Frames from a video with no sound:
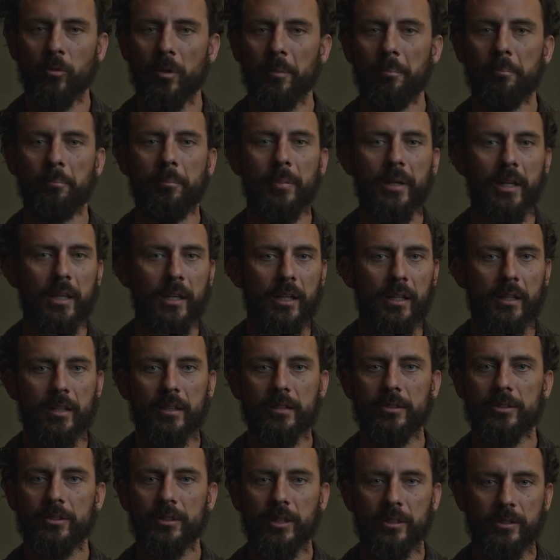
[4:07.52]
one, be
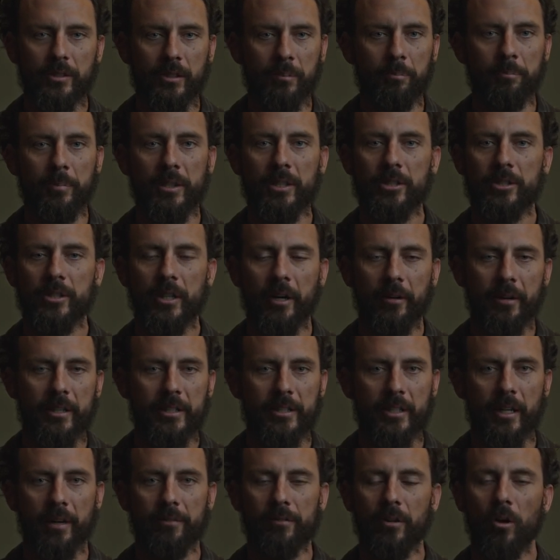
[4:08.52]
consistent, be sharing
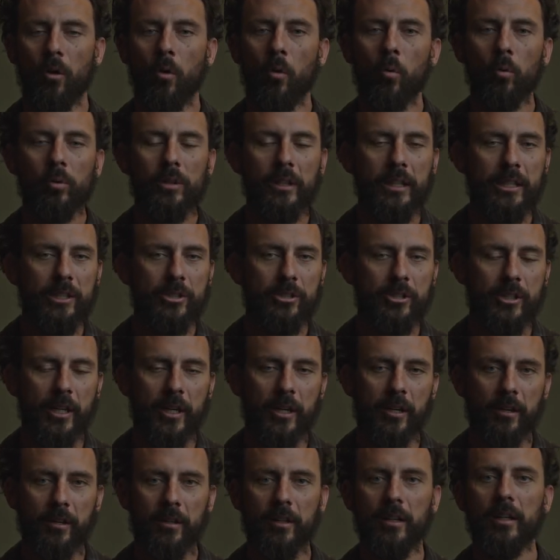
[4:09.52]
stuff. Only
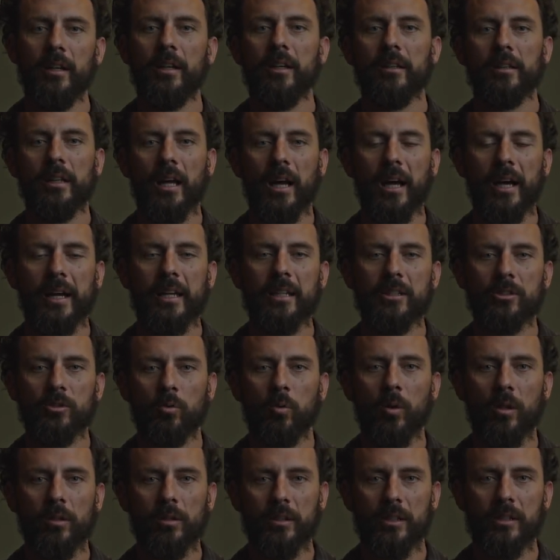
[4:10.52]
share the highest
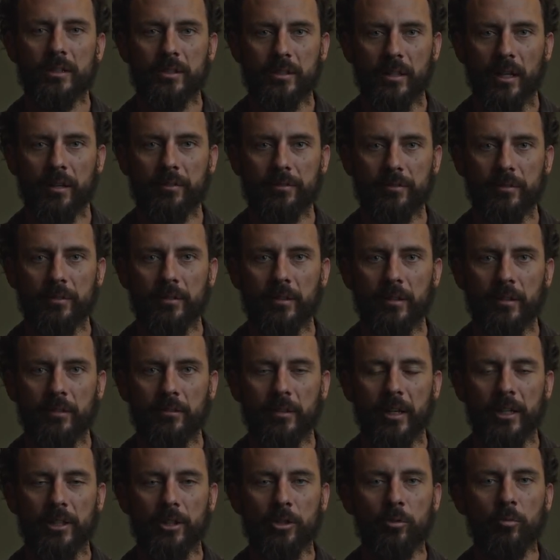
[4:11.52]
quality stuff,
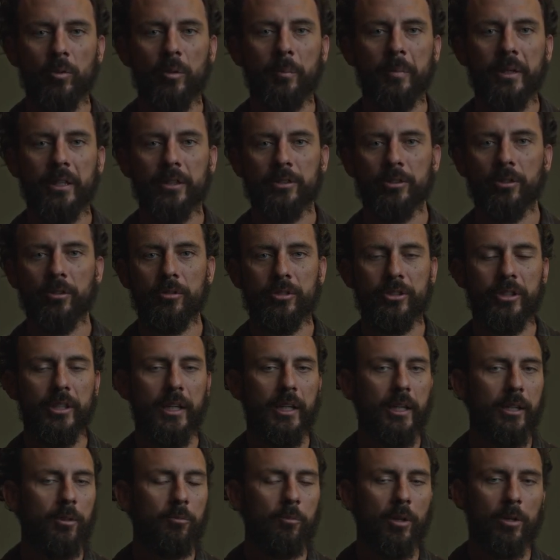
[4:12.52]
right? You will be
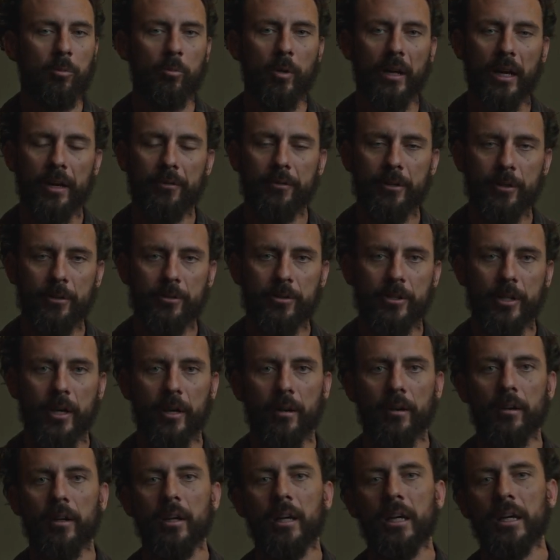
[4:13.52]
associated with whatever you
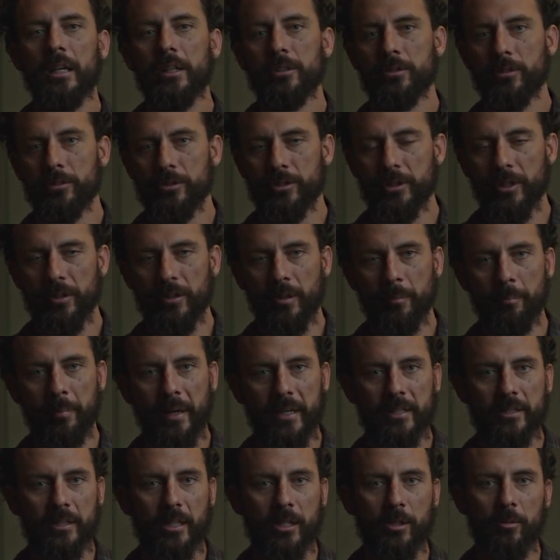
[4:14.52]
share, so share the
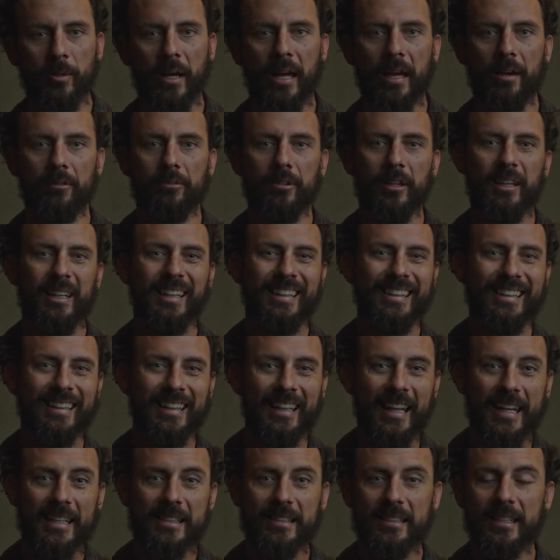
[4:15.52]
best that you have.
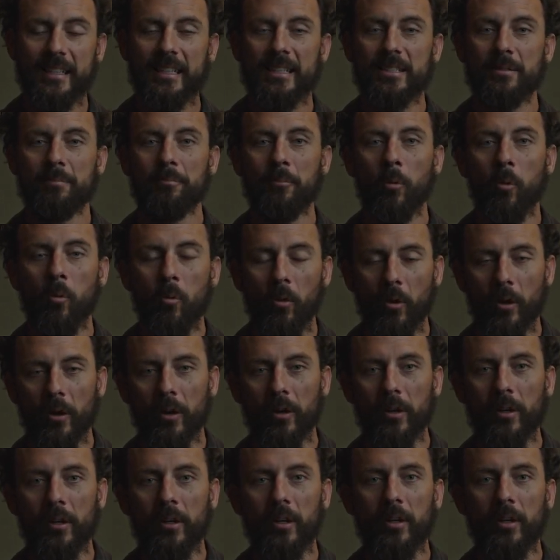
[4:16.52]
Less is more.
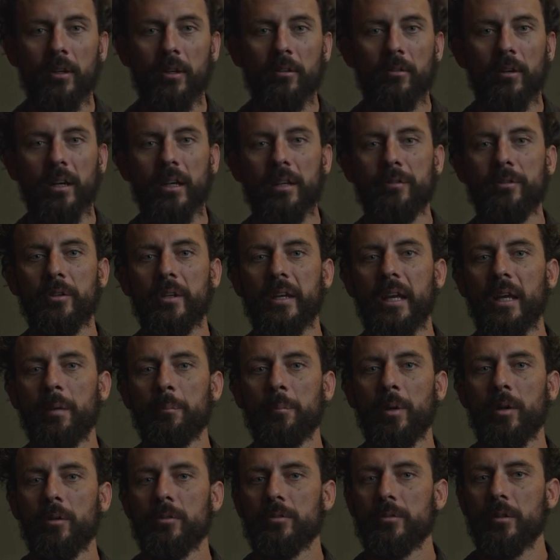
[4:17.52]
And if you can't
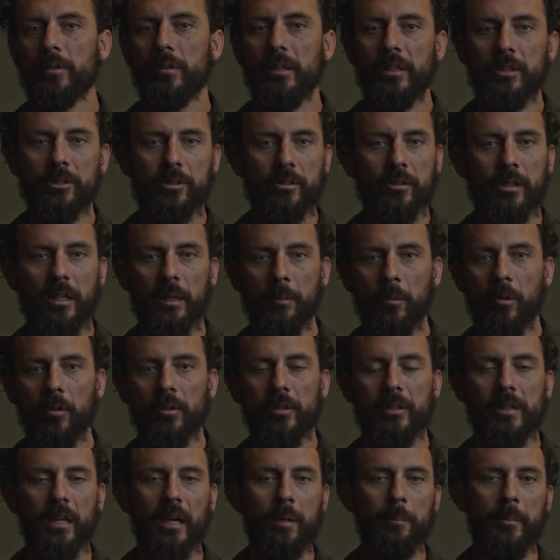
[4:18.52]
post on Instagram all
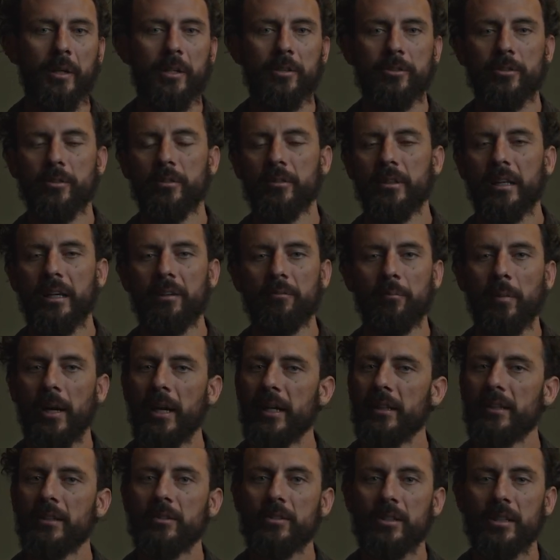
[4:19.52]
the time because you don't have
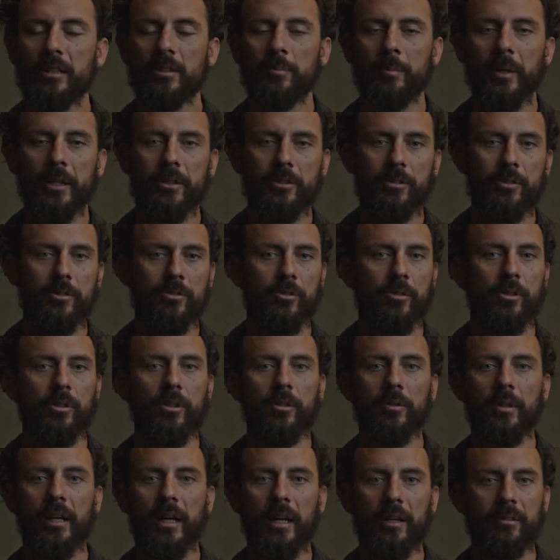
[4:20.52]
behind the scenes pictures or you
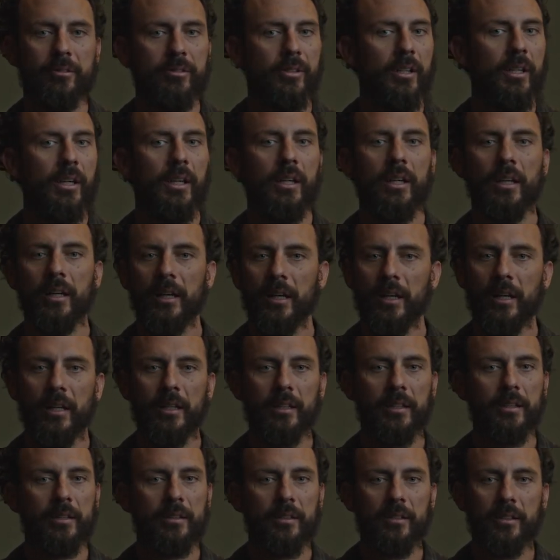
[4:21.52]
don't have uh,
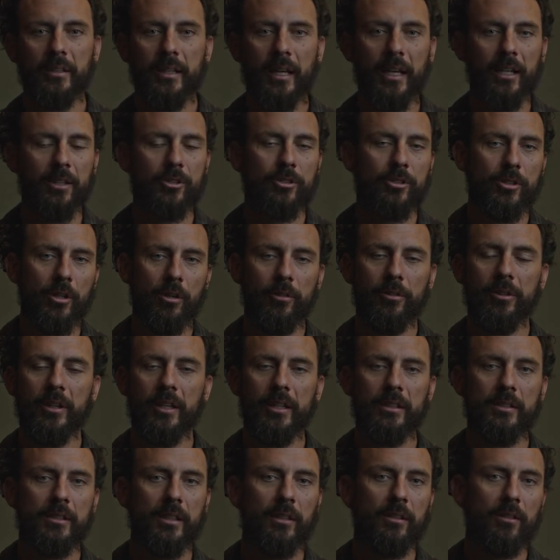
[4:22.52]
you can't show
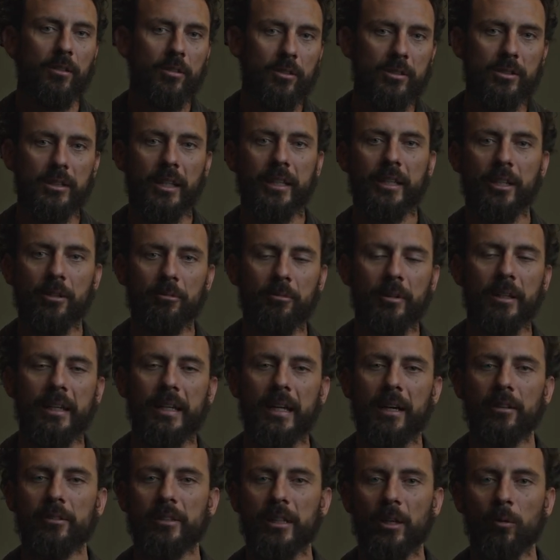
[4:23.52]
things that looks like you're really
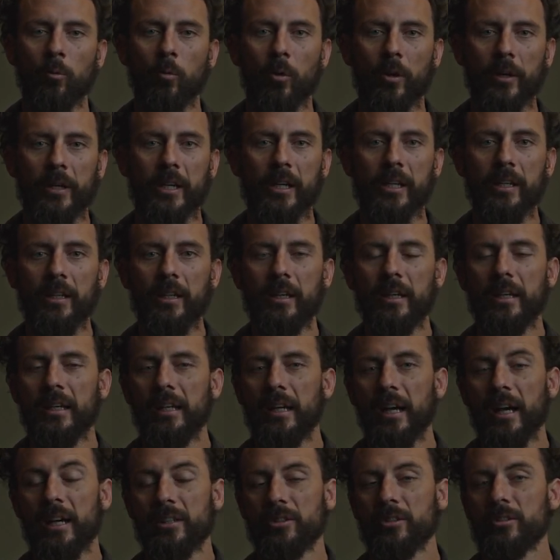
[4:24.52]
out there working,
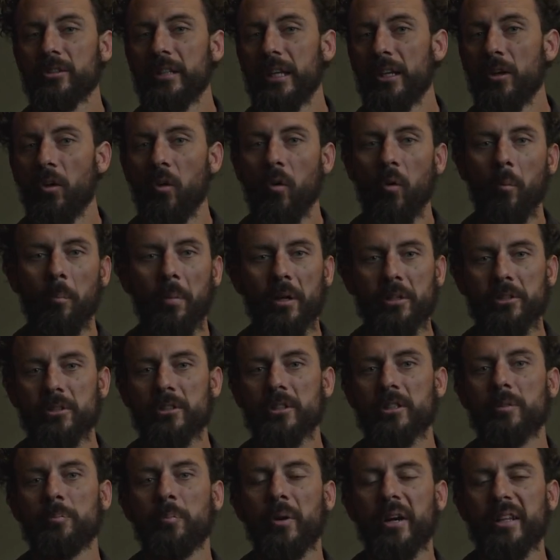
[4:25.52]
uh, just take a whole bunch
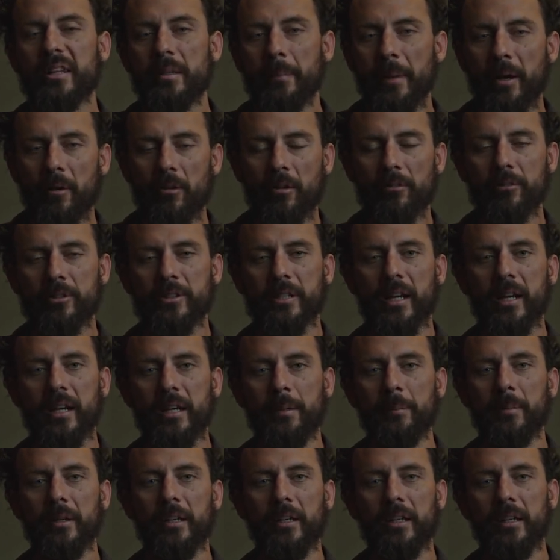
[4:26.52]
and spread them out over
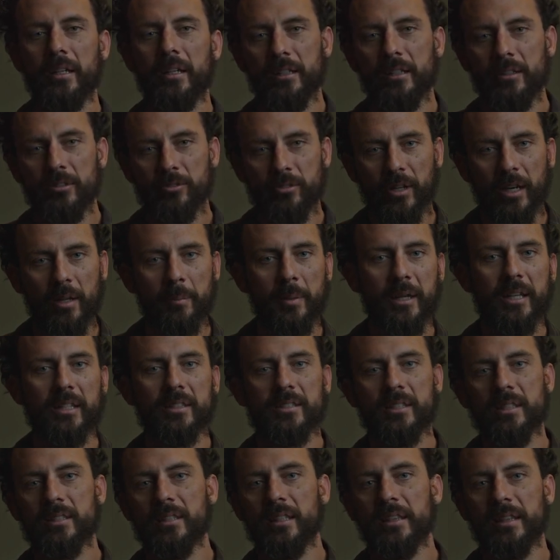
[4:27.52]
time. Try to be
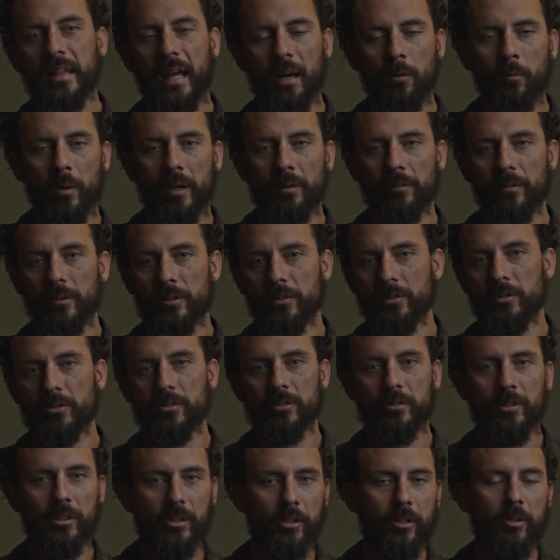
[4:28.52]
consistent that way
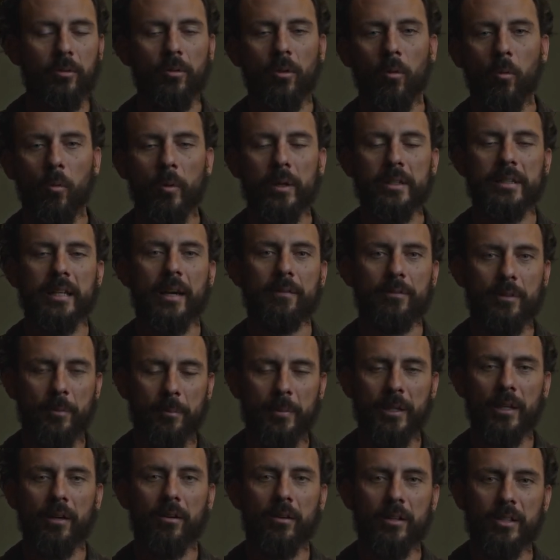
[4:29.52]
versus, you know, you don't always have to
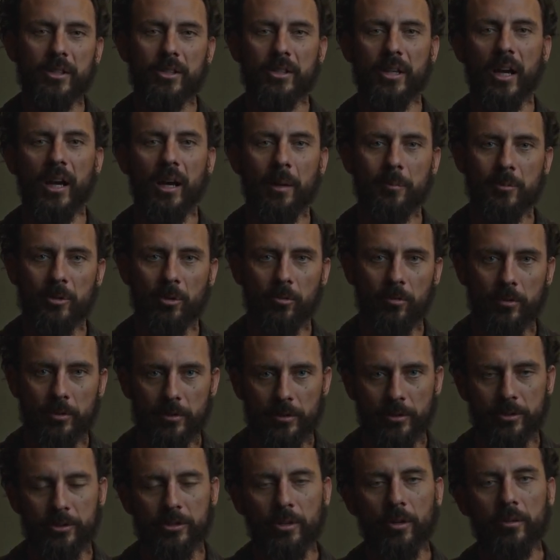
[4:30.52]
be on jobs in order
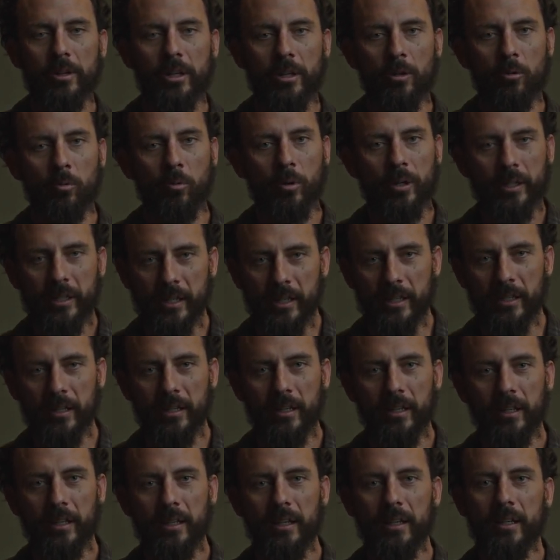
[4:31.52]
to show that you're working.
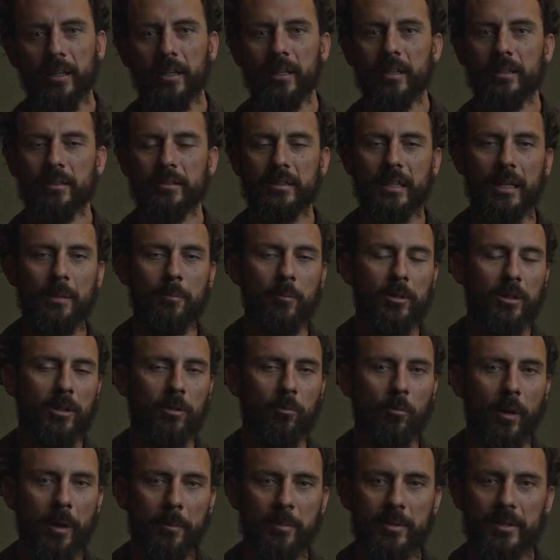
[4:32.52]
Uh, same with
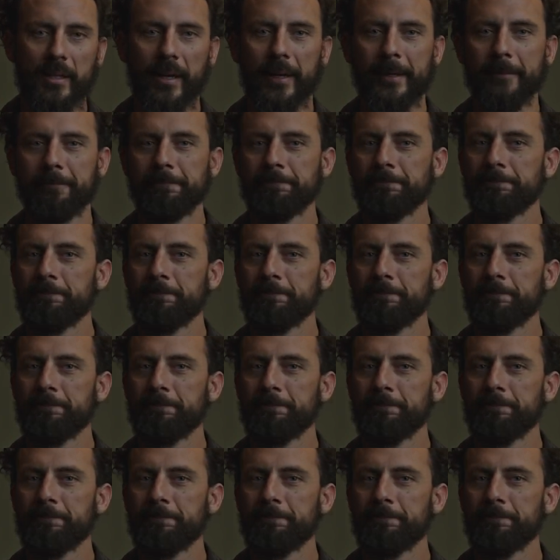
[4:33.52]
the website.